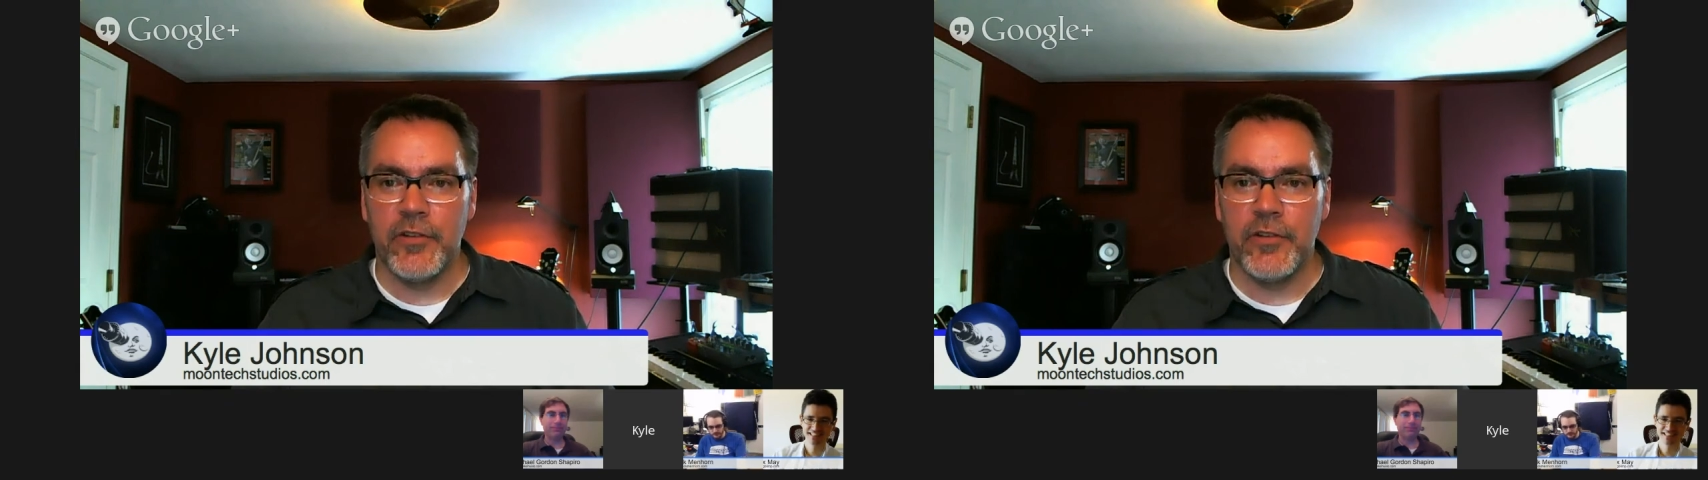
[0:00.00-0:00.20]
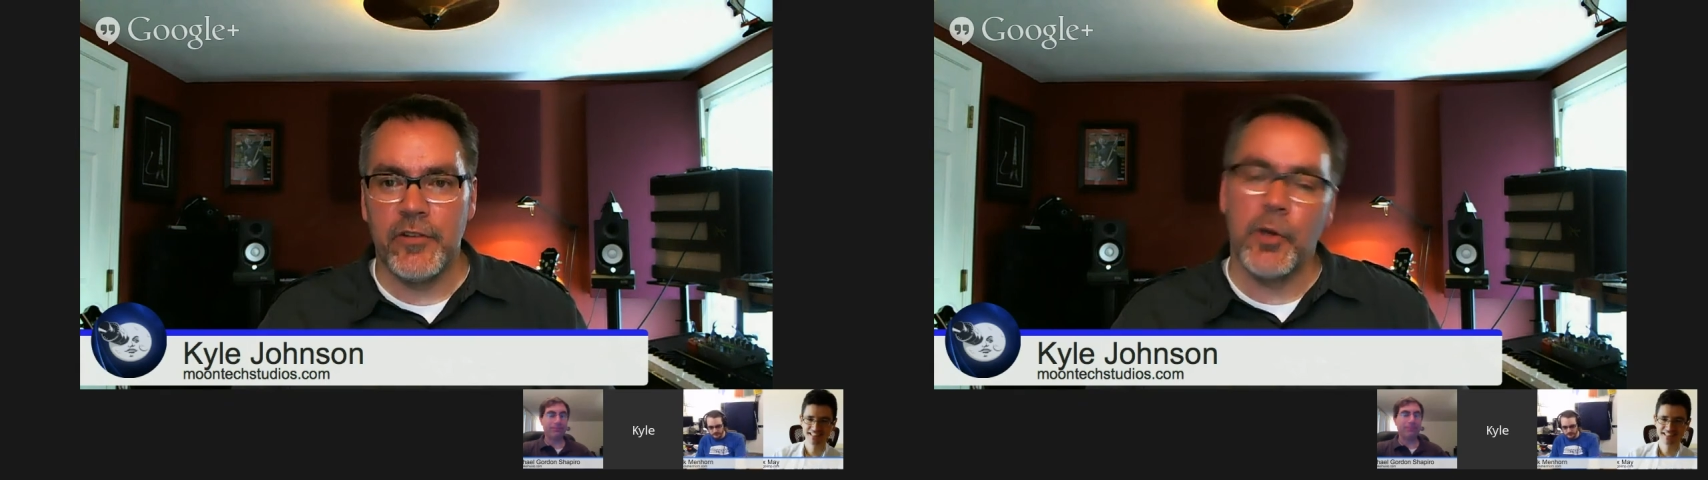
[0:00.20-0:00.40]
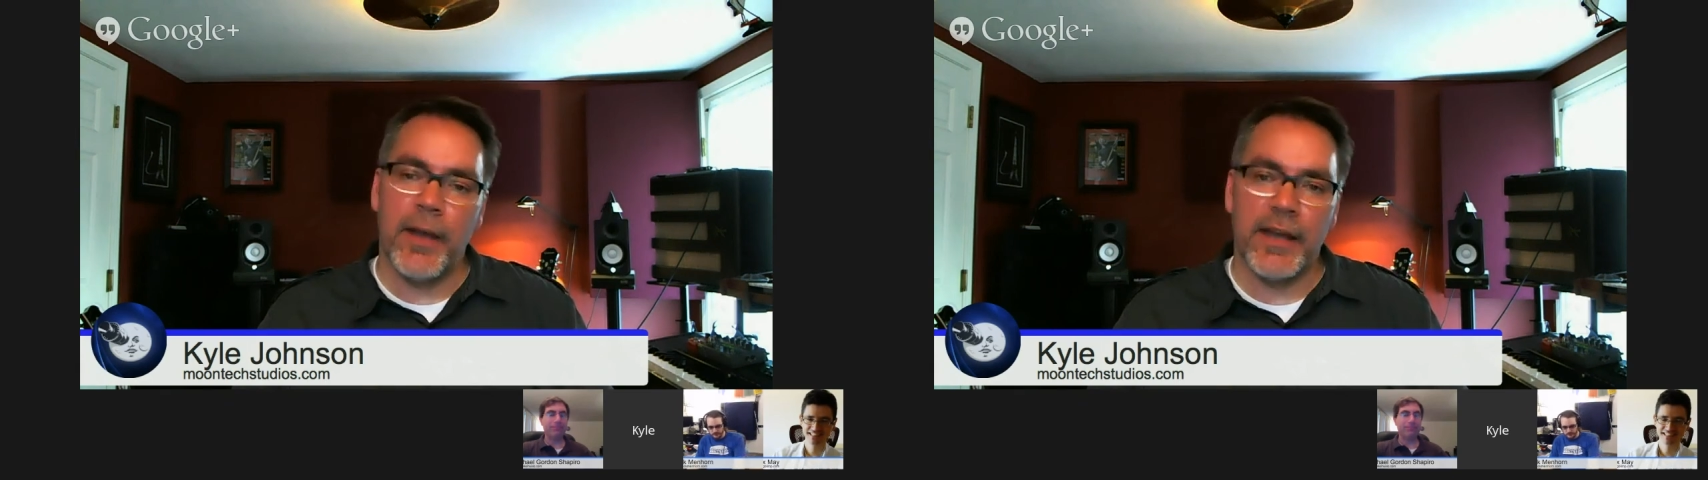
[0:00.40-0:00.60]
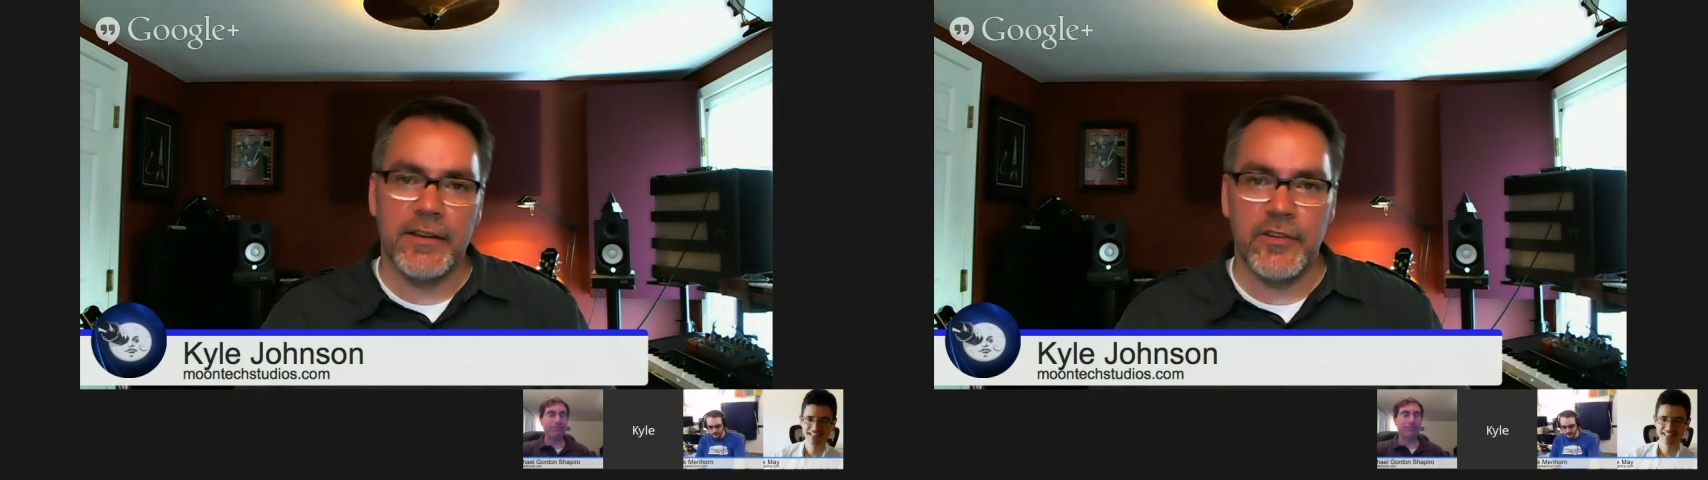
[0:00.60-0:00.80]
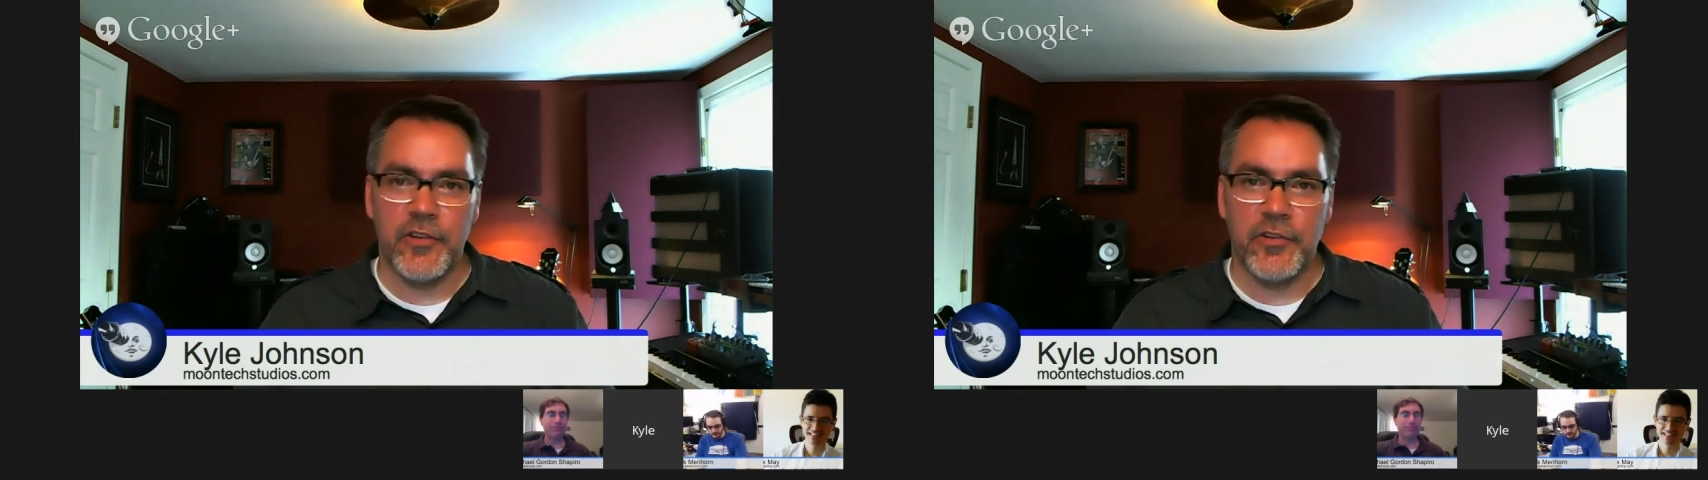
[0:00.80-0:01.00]
I'm going to go back and
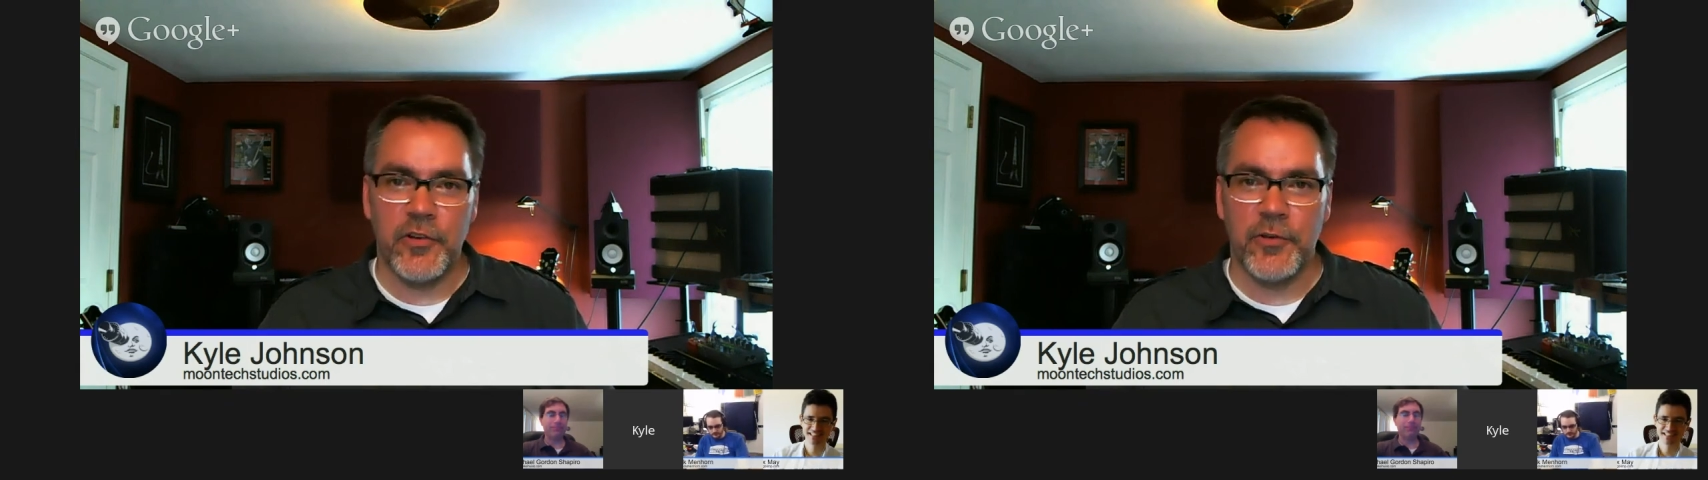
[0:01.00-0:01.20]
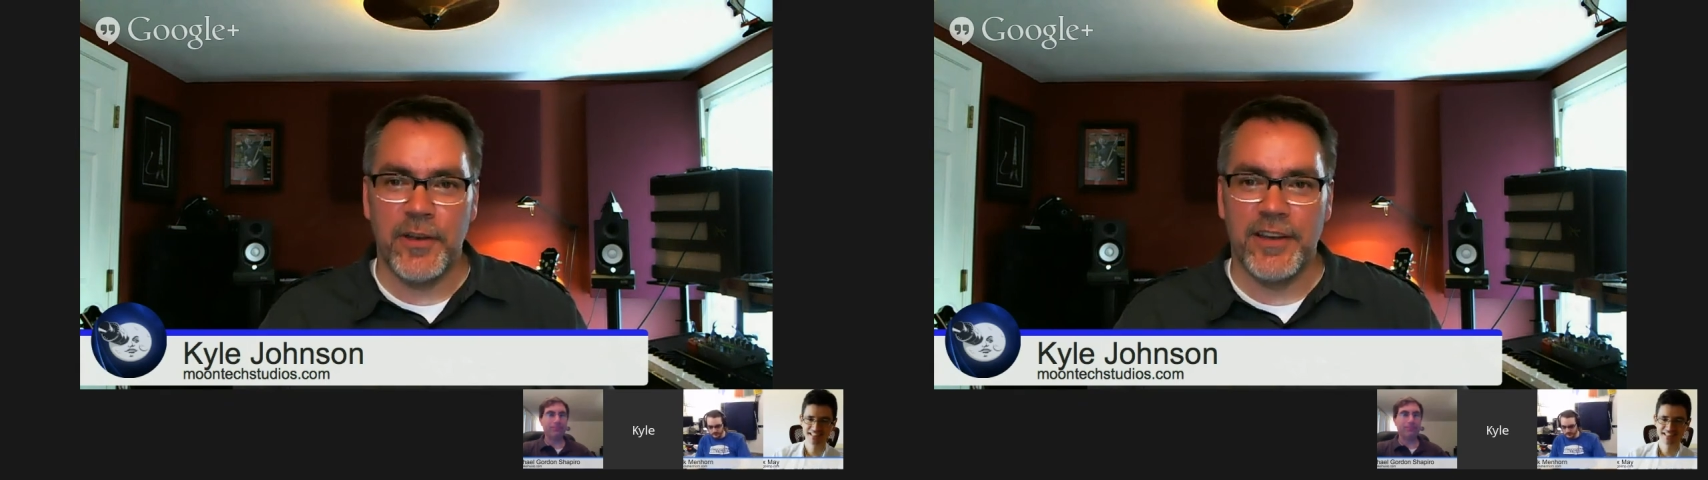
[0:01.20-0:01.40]
listen to the show so I